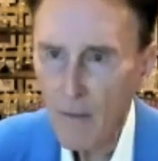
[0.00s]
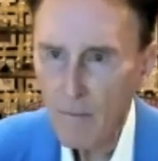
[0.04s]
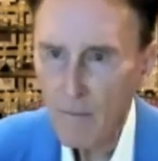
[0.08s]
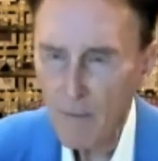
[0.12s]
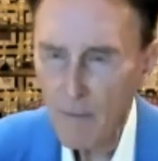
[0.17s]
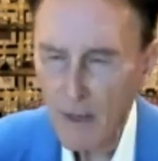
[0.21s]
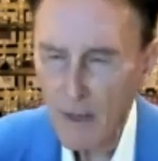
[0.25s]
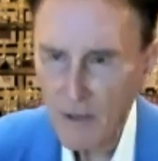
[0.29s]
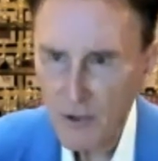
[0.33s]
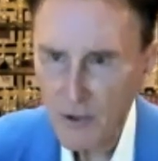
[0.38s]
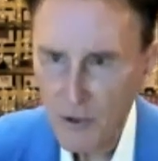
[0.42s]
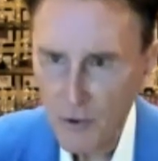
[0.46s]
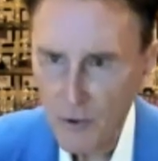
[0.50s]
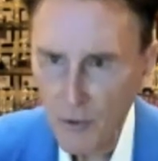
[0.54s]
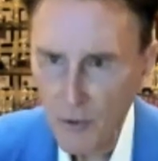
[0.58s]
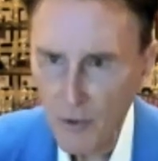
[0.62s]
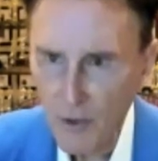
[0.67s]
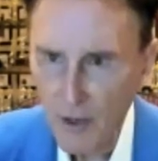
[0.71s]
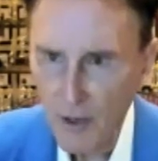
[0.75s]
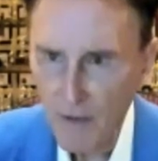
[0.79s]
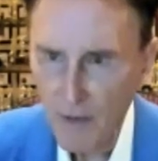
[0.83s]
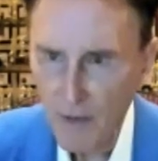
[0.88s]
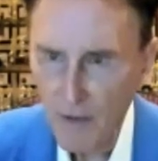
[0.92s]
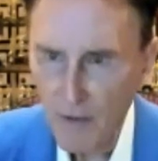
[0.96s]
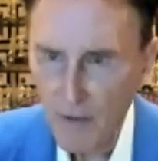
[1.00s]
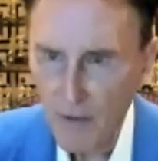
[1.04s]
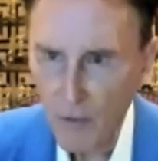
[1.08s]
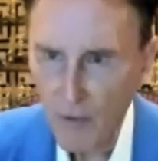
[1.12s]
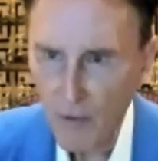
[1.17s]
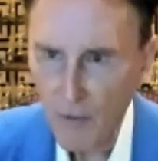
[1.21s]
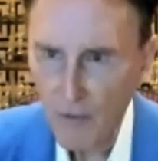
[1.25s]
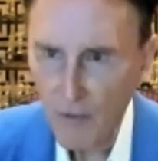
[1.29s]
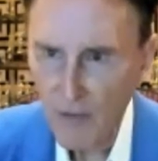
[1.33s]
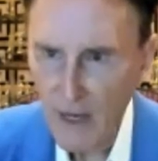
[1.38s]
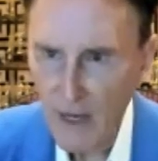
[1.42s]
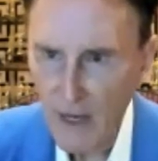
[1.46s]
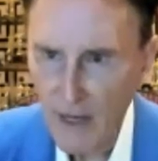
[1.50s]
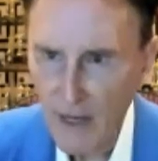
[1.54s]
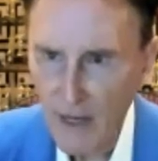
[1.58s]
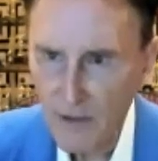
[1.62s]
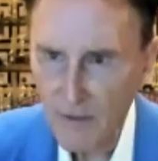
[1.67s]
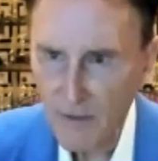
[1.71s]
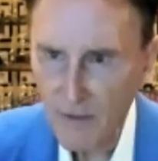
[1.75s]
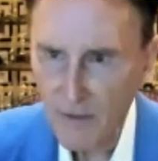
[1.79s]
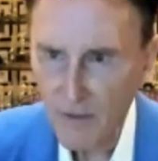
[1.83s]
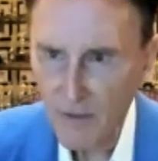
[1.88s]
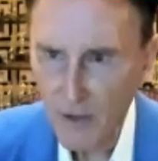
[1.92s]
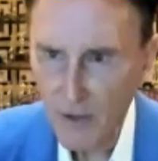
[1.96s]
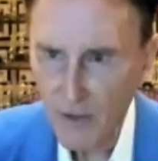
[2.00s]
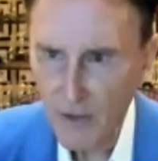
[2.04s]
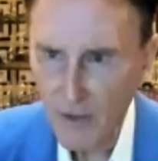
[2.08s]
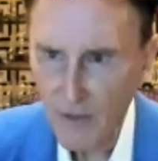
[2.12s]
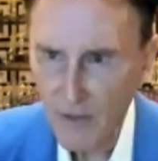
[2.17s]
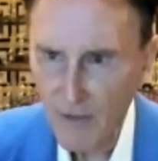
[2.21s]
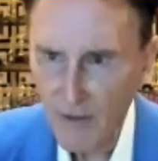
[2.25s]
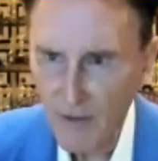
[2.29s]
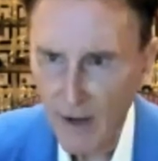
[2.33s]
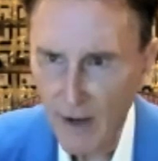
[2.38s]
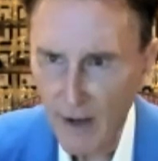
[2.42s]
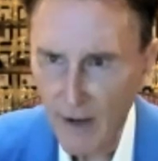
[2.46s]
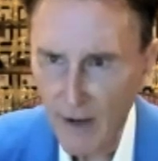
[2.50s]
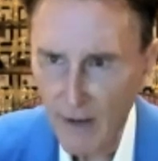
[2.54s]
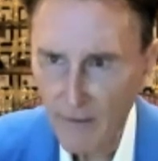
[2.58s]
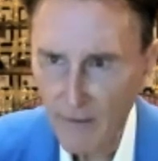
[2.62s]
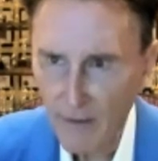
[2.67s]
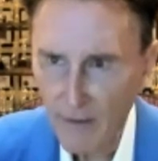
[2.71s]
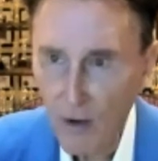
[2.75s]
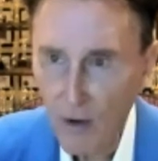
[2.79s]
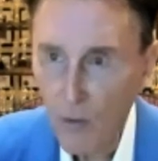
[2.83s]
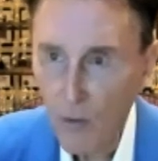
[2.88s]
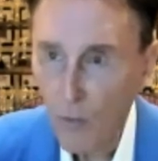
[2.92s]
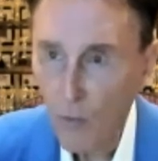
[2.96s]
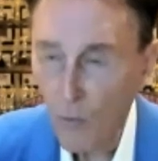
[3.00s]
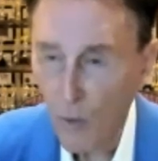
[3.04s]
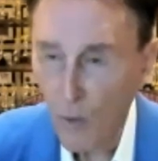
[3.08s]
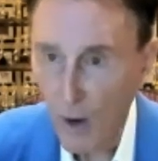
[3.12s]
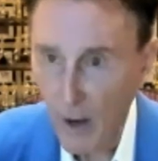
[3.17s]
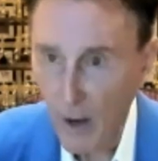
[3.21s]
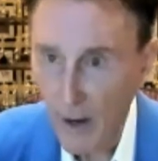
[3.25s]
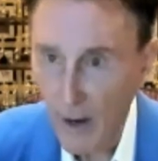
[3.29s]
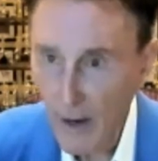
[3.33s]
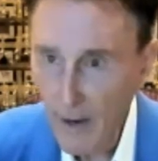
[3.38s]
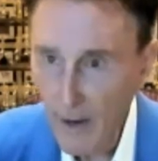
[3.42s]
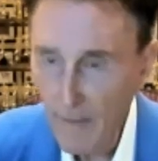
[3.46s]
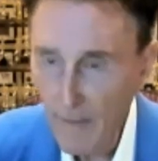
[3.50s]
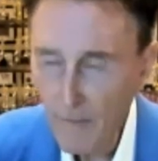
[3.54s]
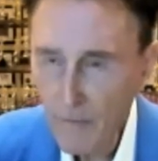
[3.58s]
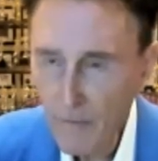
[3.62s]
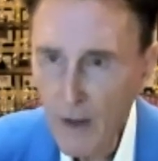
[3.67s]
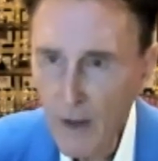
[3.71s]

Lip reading: Make sure that if you're over the age of 35, why?